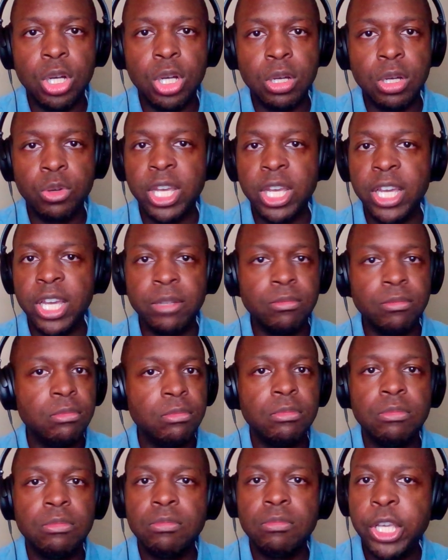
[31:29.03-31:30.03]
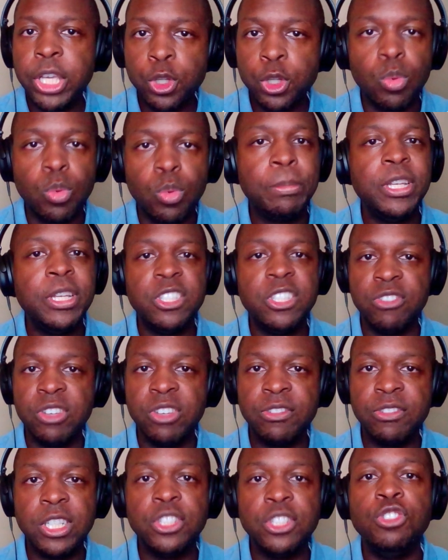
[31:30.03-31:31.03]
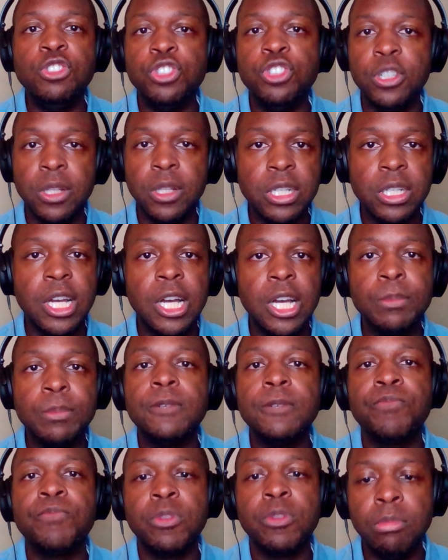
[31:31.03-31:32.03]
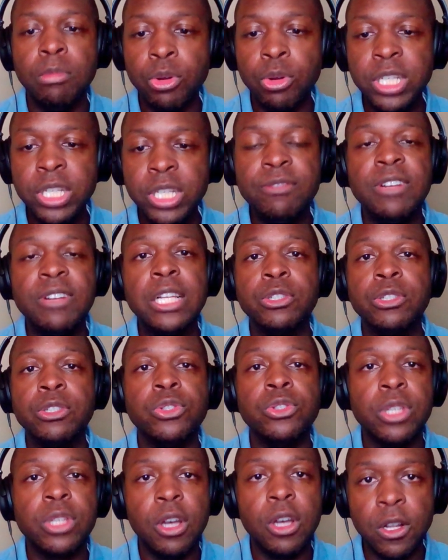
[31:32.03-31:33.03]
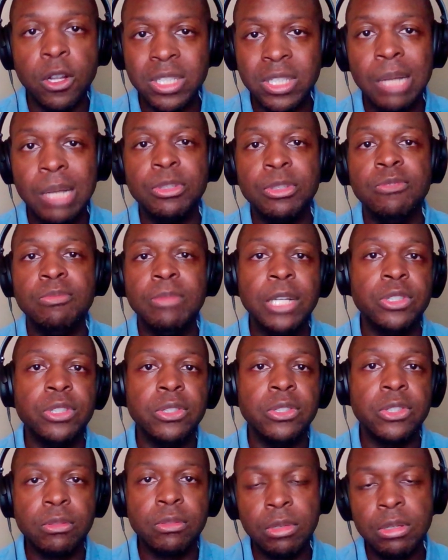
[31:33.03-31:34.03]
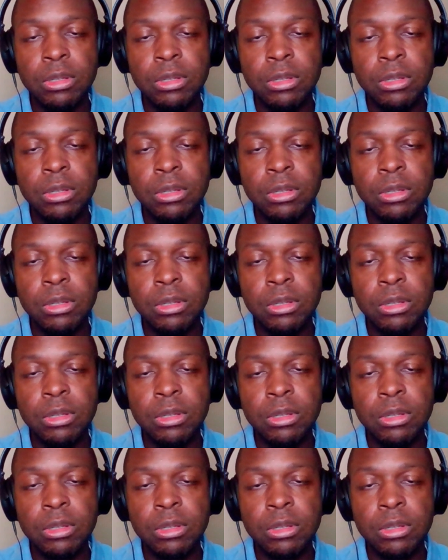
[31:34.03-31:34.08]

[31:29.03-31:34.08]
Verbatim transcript: okay here's one piece of evidence you should look up marine fossils on tops of mountains